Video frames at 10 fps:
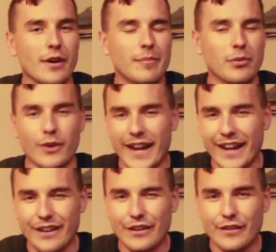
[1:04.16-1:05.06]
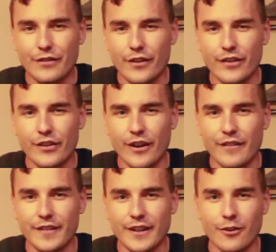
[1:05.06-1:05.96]
you a brand for this
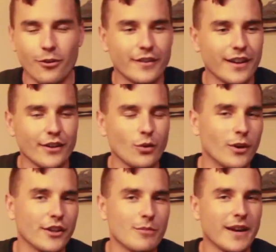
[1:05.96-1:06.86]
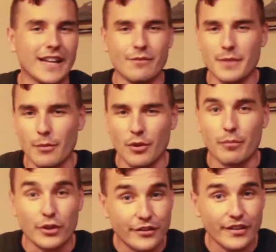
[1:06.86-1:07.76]
coffee or tell you where you might even be able to
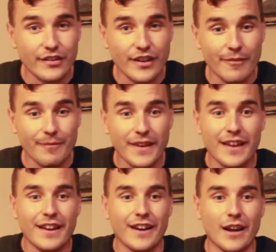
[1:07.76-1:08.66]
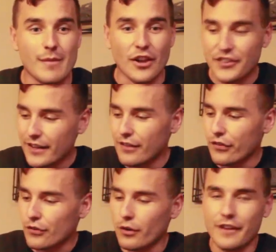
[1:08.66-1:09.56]
purchase some, I'll tell you
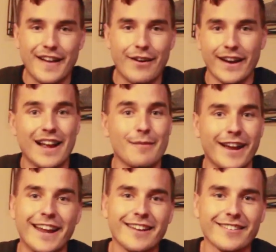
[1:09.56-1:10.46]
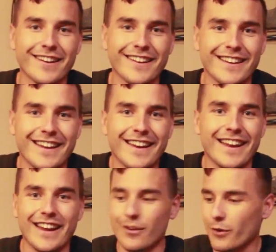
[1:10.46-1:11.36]
the story of how I got my hands on it,
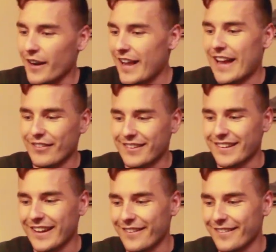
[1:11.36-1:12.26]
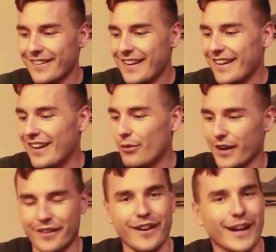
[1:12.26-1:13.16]
and we're going to have it together.
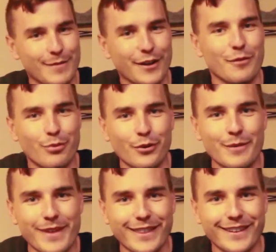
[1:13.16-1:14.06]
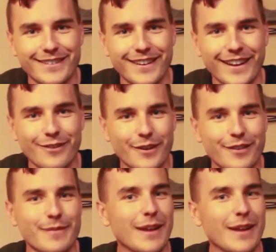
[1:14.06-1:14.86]
We're going to talk about the brewing method today, which